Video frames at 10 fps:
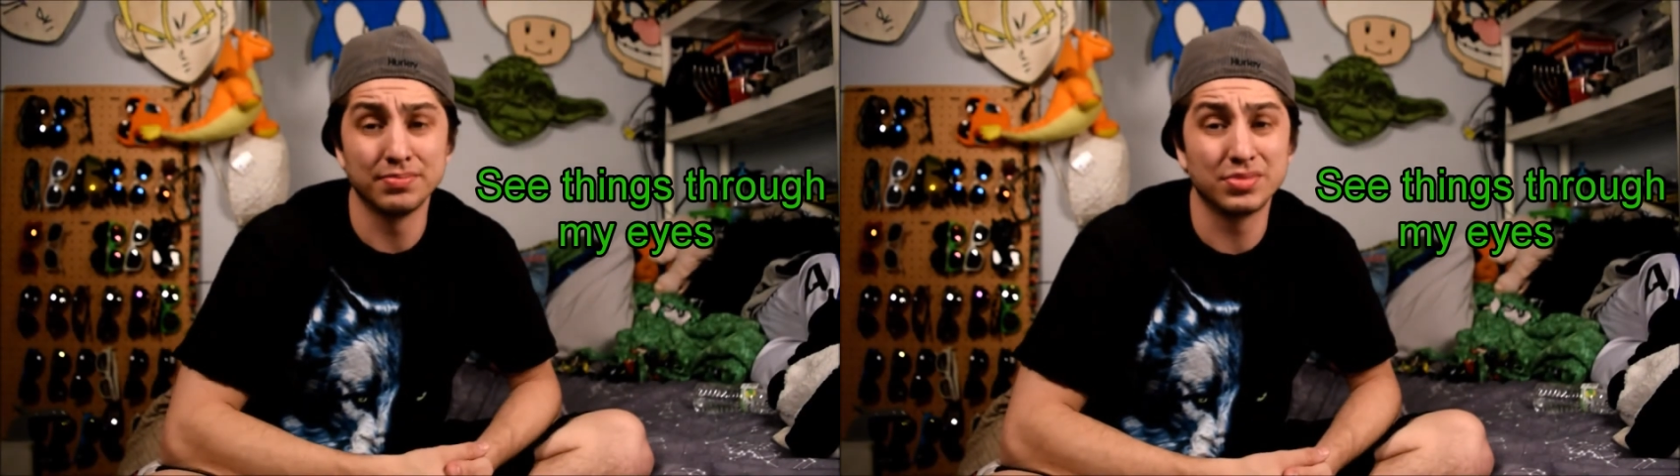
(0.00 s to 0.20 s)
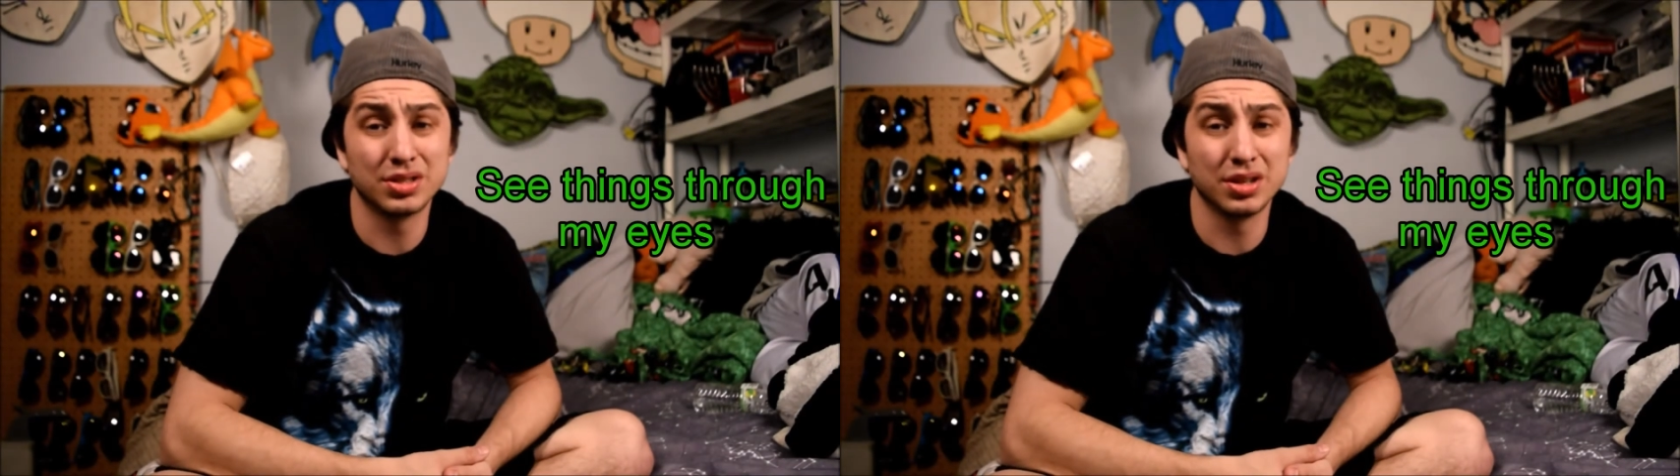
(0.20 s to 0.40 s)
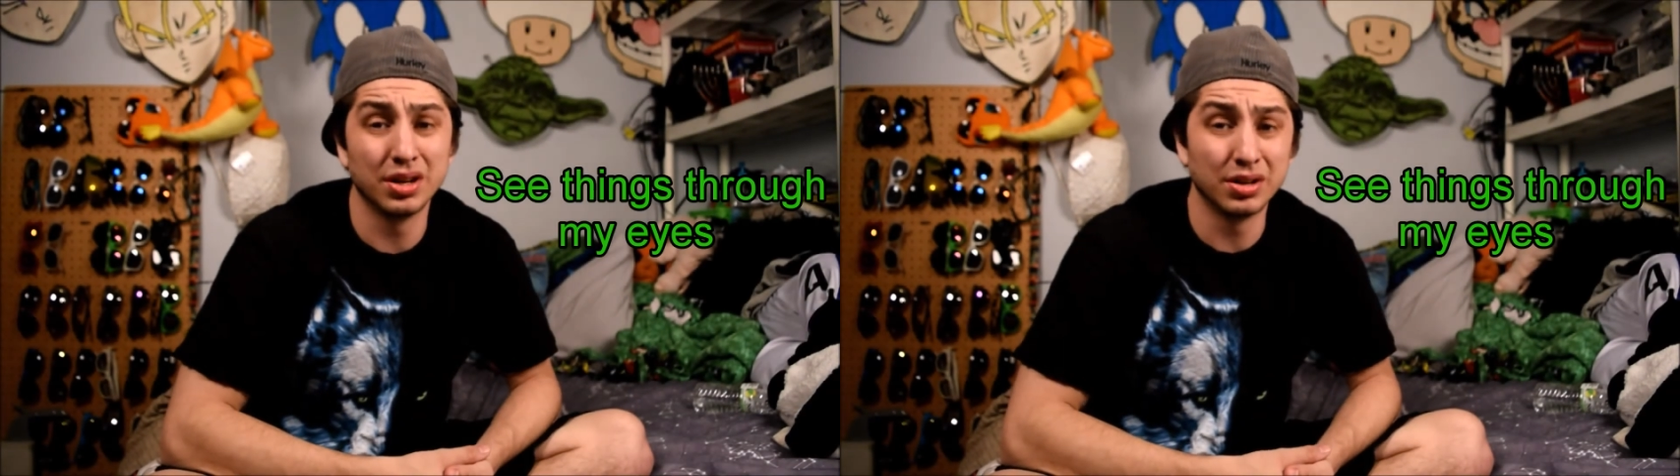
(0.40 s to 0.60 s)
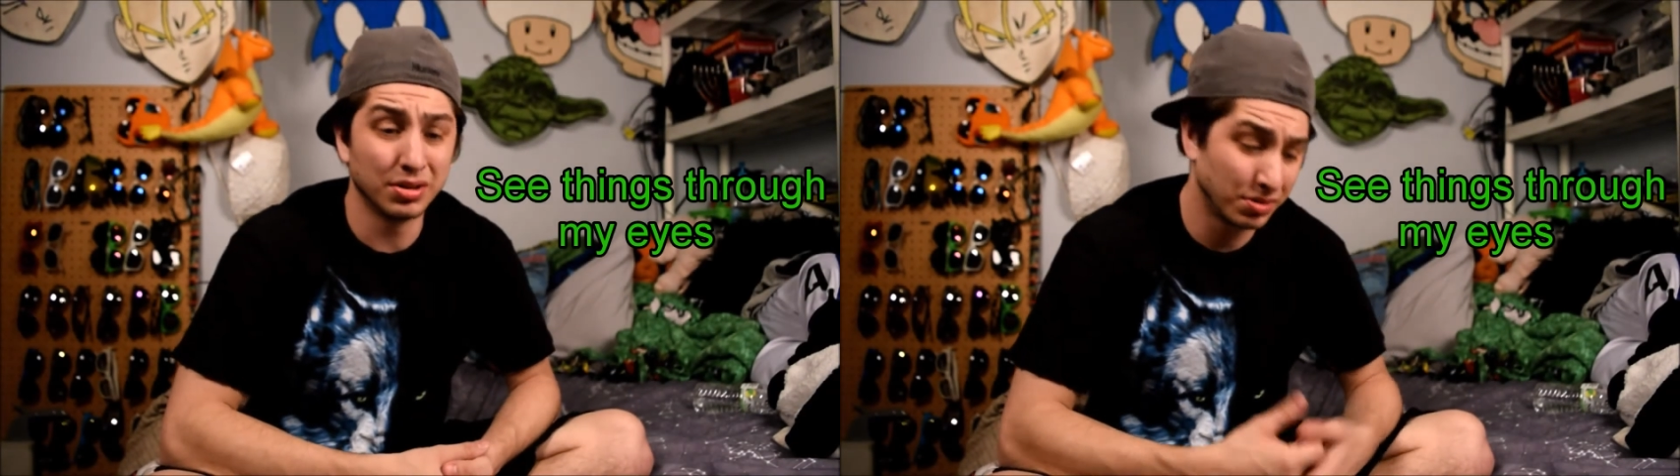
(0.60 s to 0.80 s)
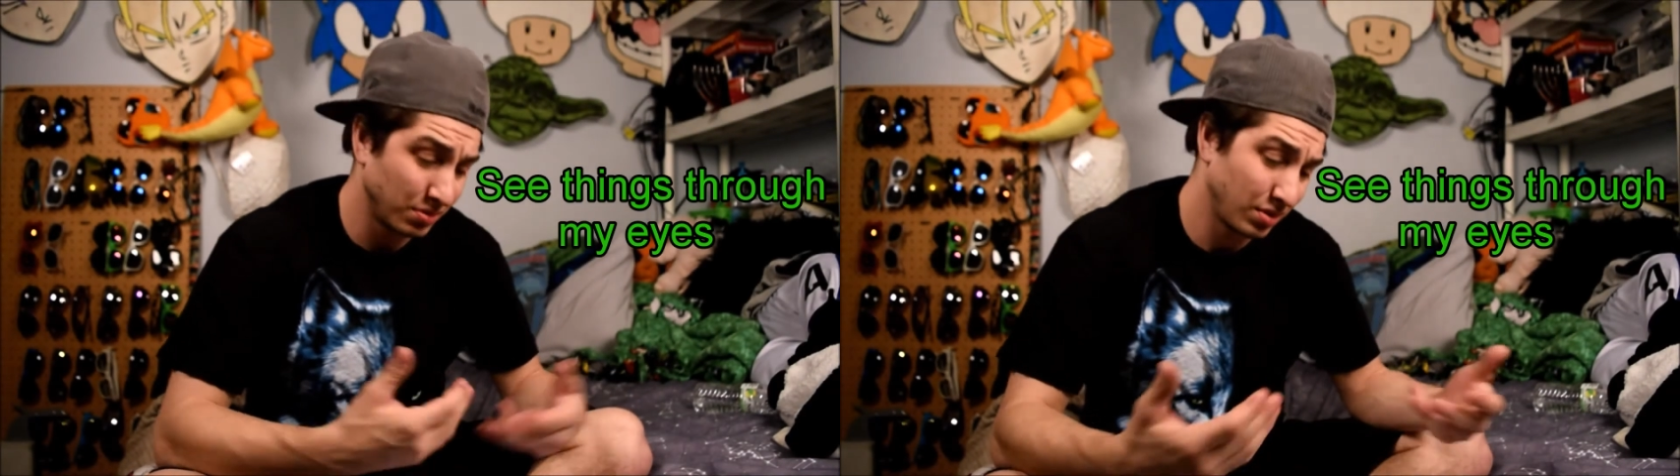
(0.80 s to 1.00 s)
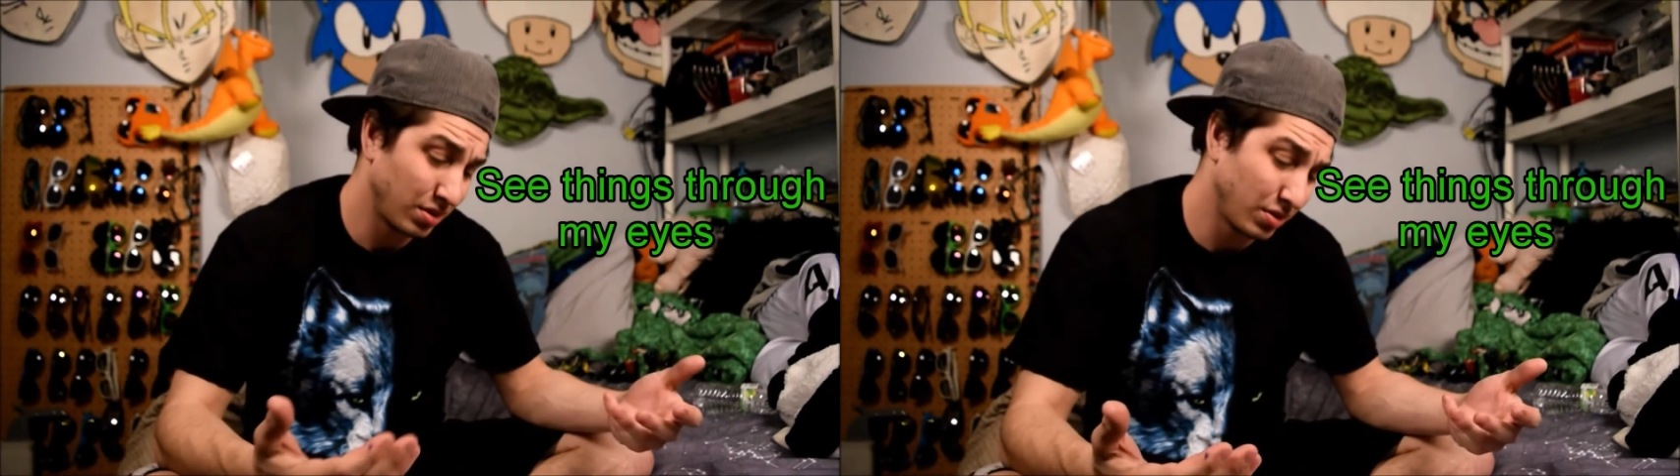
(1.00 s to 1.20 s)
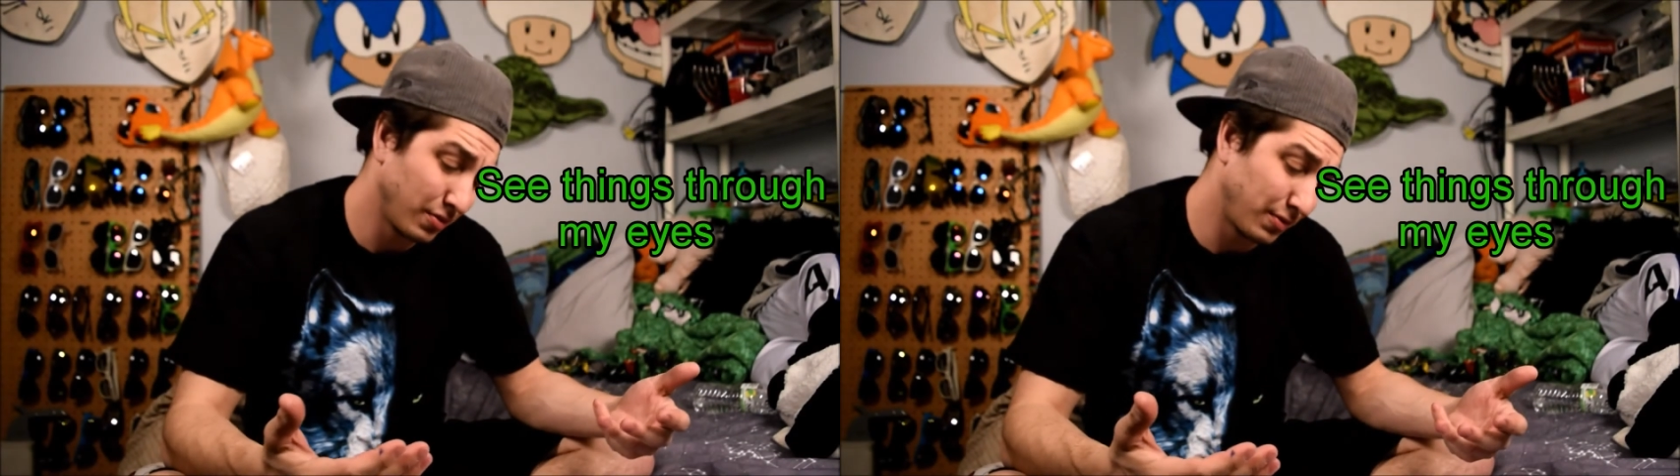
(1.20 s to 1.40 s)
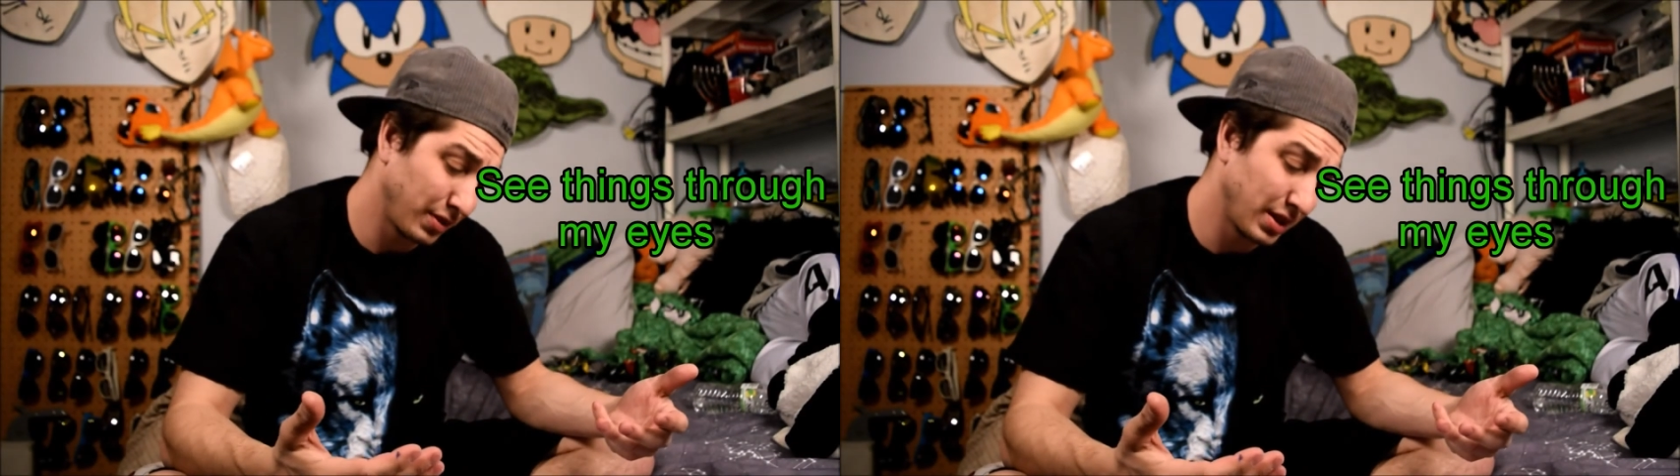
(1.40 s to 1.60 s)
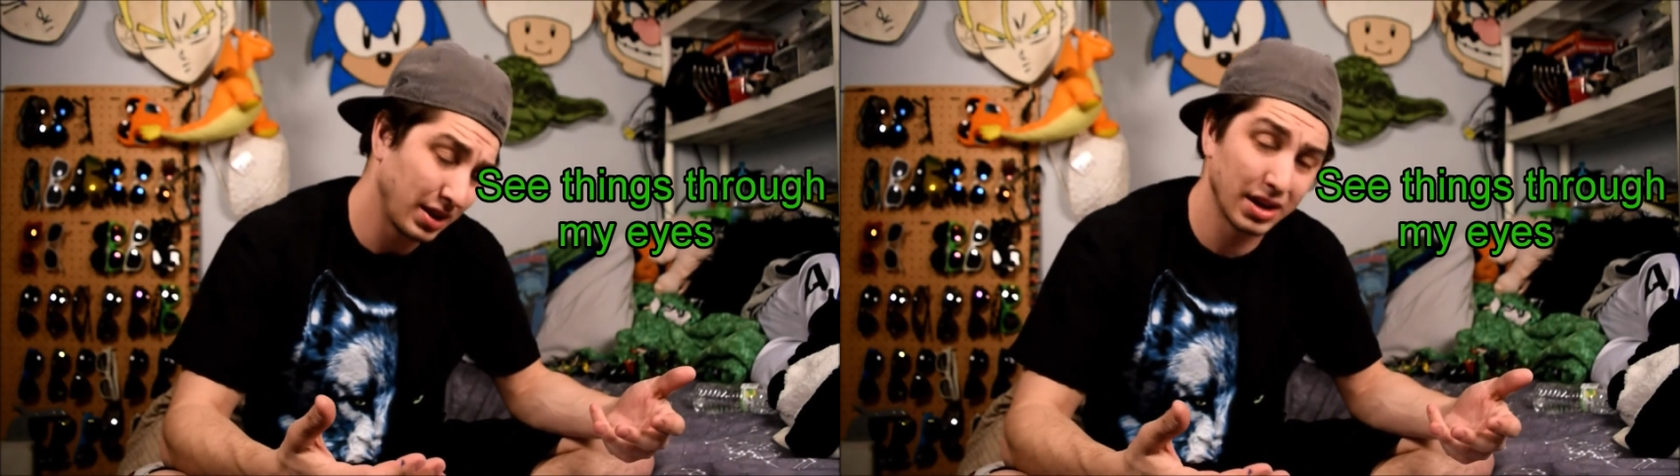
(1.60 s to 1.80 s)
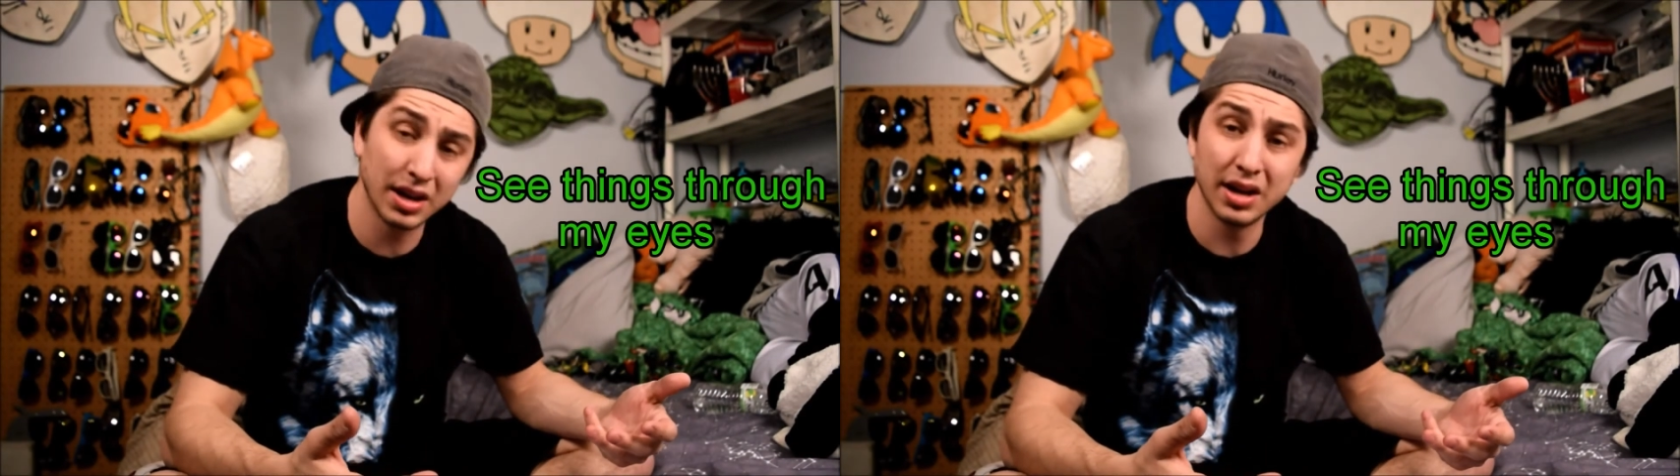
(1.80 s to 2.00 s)
so
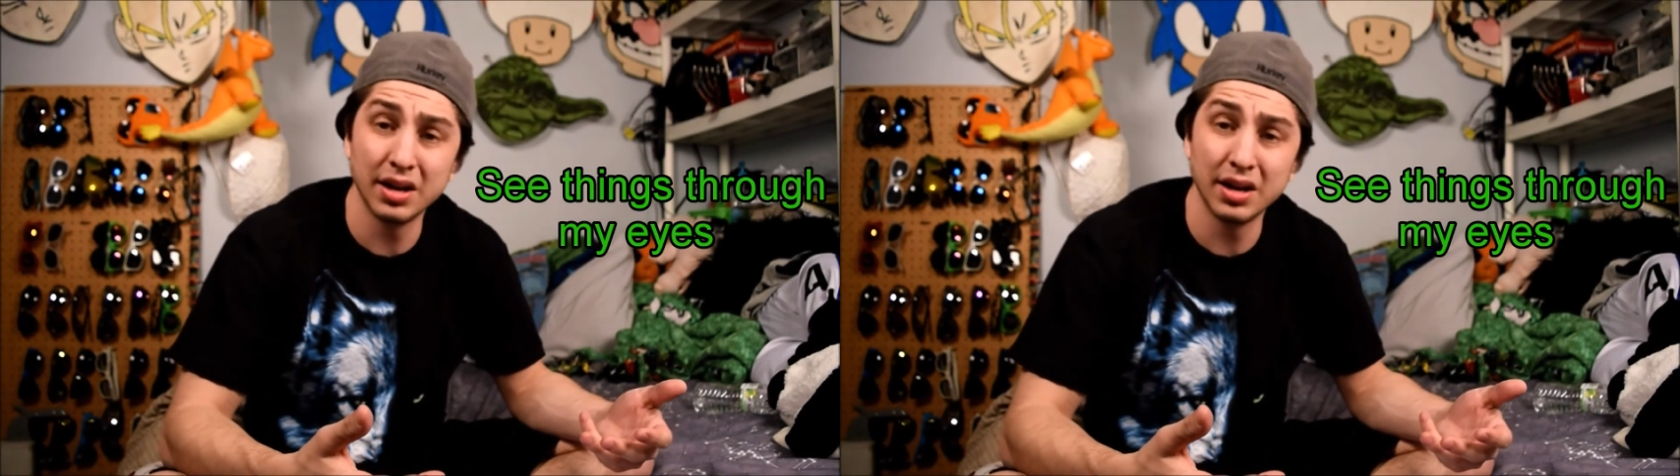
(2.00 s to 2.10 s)
hopefully